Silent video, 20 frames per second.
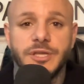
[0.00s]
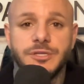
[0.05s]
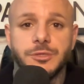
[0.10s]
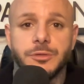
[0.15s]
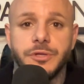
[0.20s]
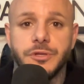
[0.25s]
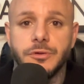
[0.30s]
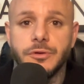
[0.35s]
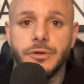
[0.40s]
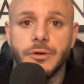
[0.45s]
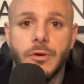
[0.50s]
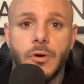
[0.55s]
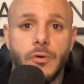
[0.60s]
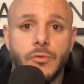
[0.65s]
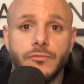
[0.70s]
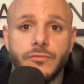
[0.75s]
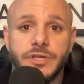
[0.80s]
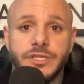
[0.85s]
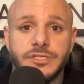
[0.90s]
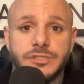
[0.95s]
sure you do your
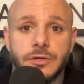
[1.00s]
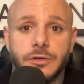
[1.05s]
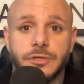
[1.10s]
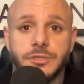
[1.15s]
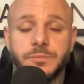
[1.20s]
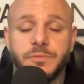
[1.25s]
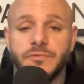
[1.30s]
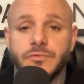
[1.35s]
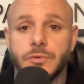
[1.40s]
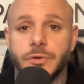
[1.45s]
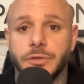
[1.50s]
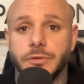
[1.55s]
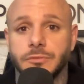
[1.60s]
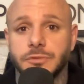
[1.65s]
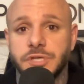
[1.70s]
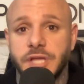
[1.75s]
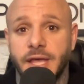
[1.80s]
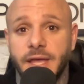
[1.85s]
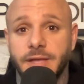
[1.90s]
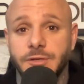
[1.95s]
own research before you
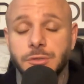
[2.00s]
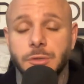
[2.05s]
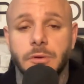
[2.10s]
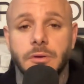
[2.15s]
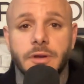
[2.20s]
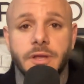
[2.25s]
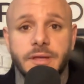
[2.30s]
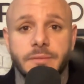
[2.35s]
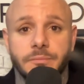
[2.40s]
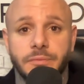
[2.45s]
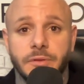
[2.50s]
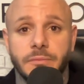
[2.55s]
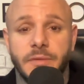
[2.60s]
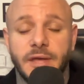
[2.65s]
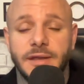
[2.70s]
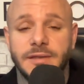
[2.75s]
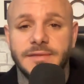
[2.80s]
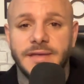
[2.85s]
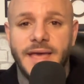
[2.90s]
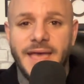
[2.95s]
change or
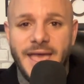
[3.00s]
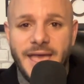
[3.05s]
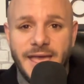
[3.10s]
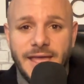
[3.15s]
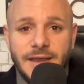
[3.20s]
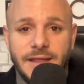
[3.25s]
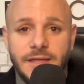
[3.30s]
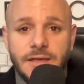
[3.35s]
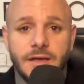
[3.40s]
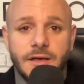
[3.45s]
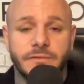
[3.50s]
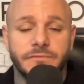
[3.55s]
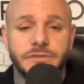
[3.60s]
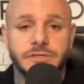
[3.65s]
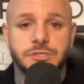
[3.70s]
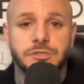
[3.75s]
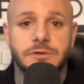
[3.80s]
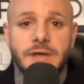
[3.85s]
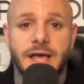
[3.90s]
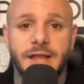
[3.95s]
implement any of the
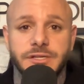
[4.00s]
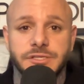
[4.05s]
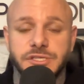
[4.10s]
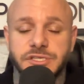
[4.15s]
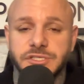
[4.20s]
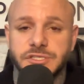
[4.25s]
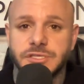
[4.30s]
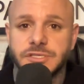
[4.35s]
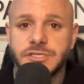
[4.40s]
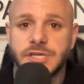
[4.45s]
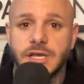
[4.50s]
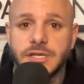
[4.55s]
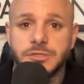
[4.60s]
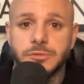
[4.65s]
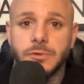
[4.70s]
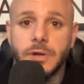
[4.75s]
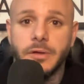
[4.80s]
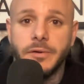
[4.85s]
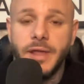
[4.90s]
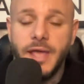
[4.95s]
strategies discussed
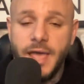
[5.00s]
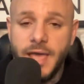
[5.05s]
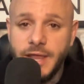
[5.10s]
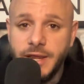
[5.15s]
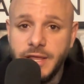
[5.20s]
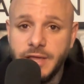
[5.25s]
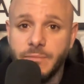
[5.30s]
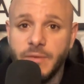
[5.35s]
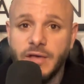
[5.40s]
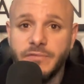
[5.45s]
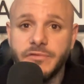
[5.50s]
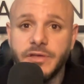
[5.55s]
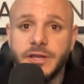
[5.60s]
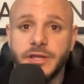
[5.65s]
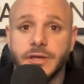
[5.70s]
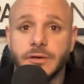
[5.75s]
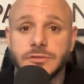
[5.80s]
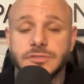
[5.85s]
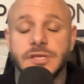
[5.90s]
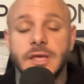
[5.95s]
throughout any of my
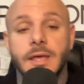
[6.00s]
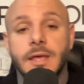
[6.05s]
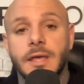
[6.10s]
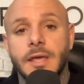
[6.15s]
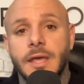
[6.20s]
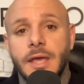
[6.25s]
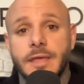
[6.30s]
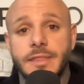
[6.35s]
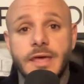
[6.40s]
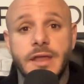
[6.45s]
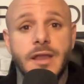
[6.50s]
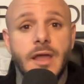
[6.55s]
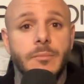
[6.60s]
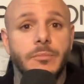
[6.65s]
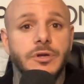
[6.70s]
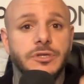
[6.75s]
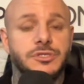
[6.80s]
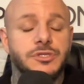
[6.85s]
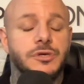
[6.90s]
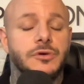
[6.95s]
videos. And then
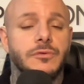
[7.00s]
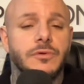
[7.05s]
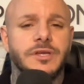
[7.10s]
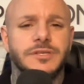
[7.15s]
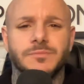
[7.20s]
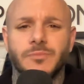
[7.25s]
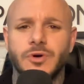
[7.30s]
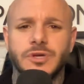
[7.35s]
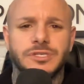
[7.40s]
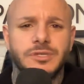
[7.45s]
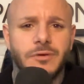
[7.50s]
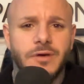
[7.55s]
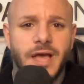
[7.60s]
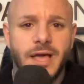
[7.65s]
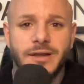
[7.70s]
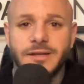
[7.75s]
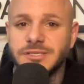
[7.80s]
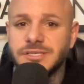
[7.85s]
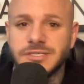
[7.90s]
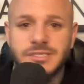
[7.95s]
number two is more so
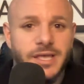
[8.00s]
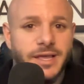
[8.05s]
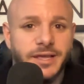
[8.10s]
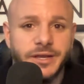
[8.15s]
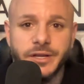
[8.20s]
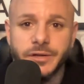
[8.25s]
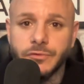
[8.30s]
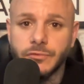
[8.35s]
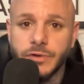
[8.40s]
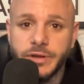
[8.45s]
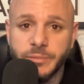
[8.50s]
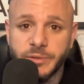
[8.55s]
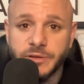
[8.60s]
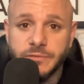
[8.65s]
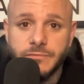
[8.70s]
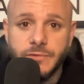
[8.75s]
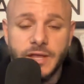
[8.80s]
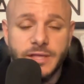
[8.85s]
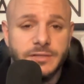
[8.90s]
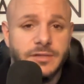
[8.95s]
kind of just like an agreement,
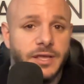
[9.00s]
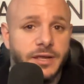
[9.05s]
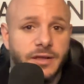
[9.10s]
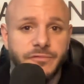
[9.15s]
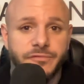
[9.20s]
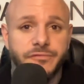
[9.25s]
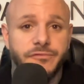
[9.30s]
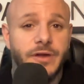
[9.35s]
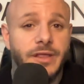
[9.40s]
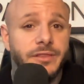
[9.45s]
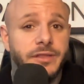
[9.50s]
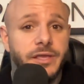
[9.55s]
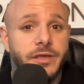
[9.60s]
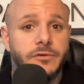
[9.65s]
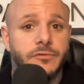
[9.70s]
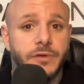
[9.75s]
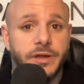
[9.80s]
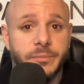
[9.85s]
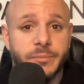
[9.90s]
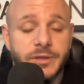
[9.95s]
right? Like a friendly
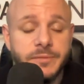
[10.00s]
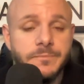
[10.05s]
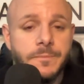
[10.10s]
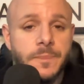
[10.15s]
agreement.